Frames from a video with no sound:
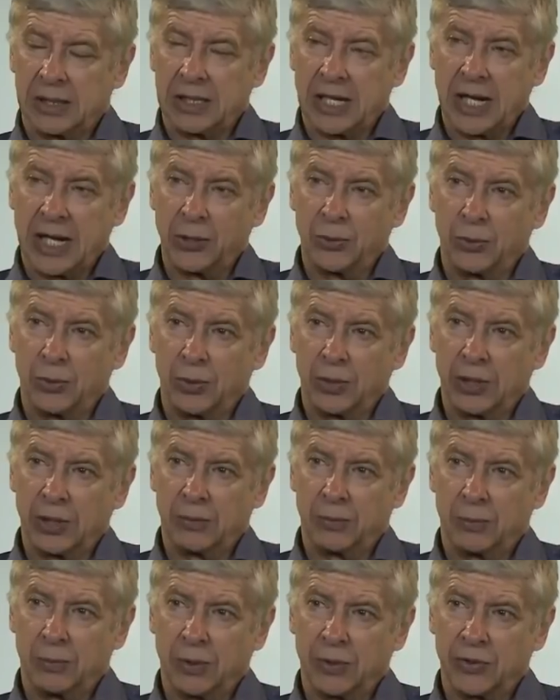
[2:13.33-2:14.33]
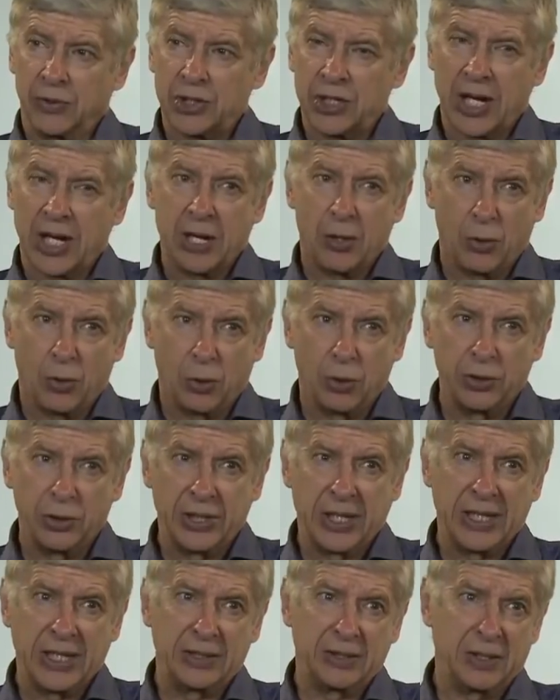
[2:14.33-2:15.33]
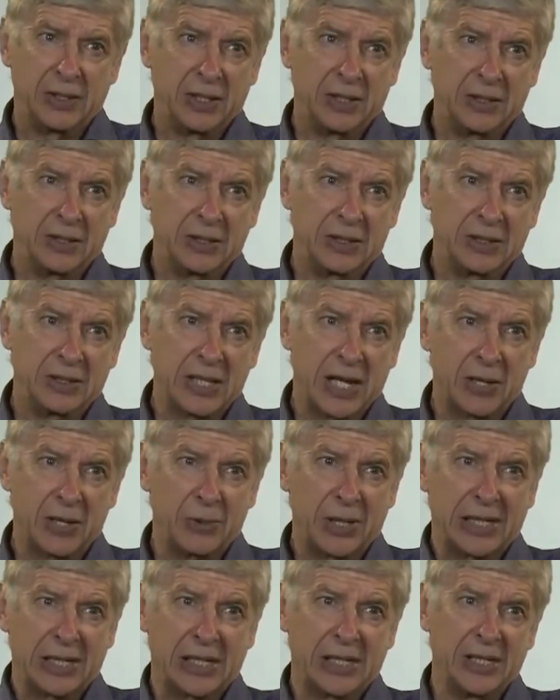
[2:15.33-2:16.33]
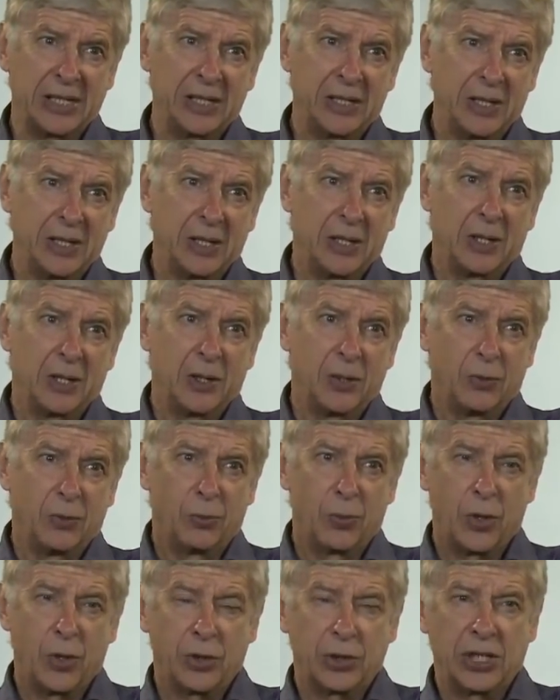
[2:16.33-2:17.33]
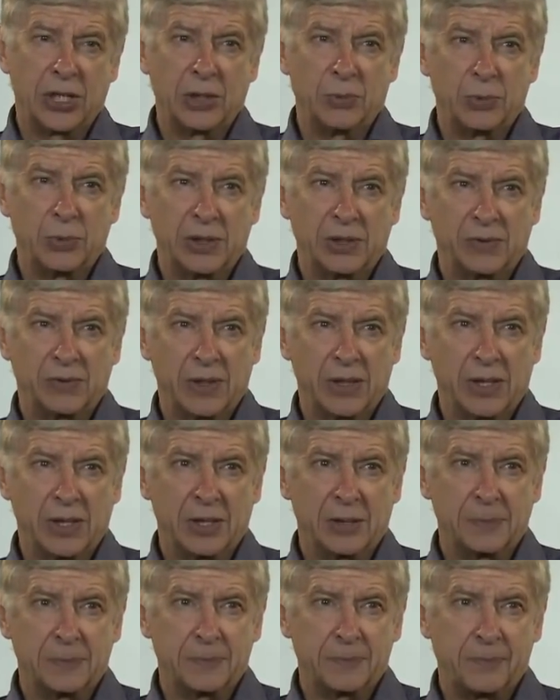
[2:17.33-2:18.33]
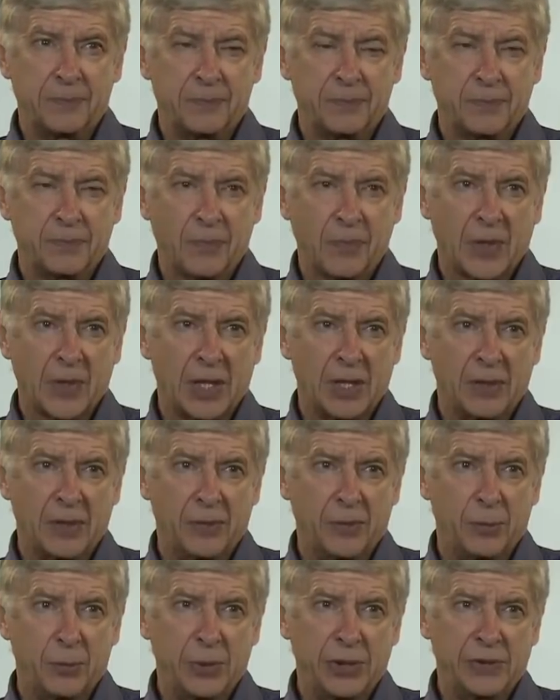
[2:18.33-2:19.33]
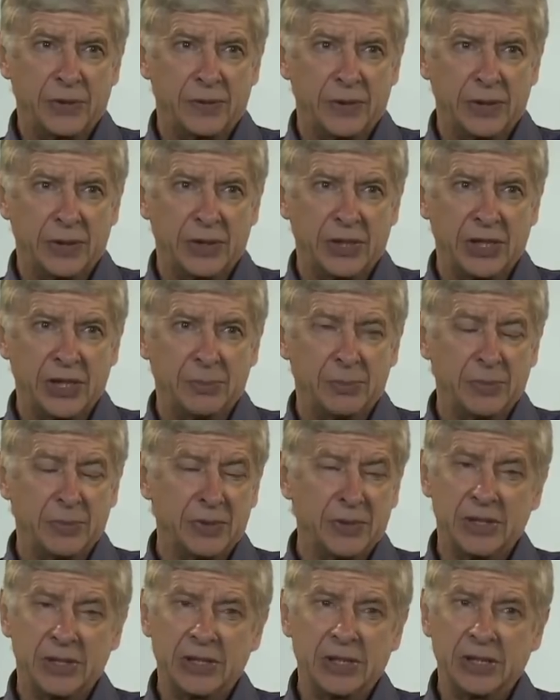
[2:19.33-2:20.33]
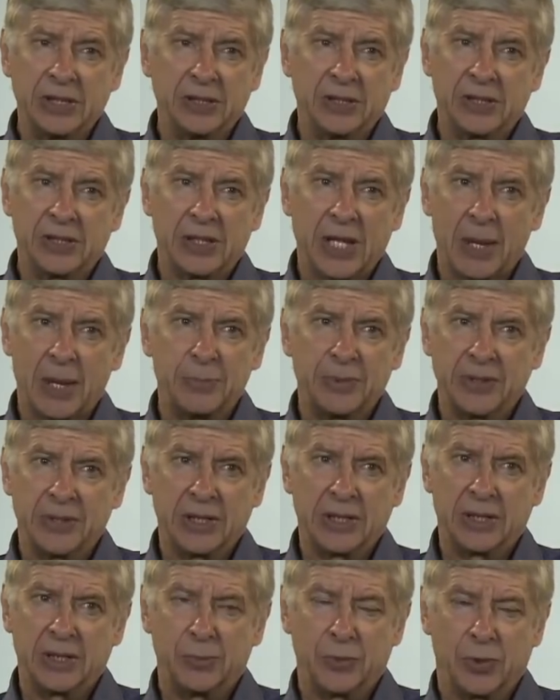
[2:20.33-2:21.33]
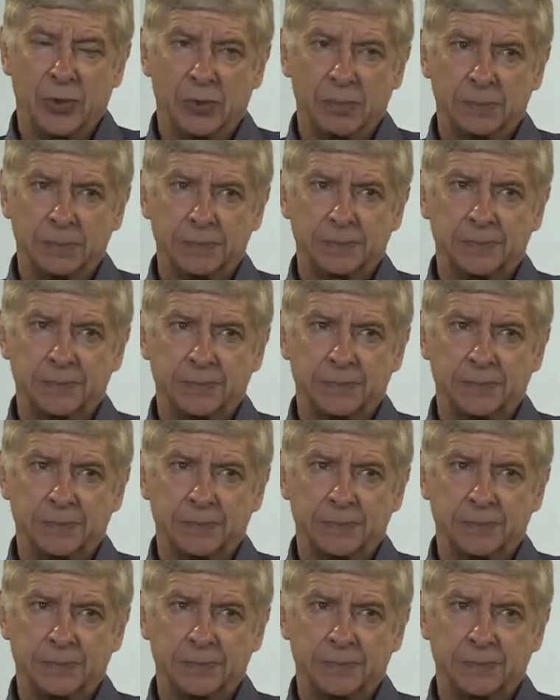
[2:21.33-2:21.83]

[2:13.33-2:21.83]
a guy who was shareholder and directly working with the team, it didn't happen anymore.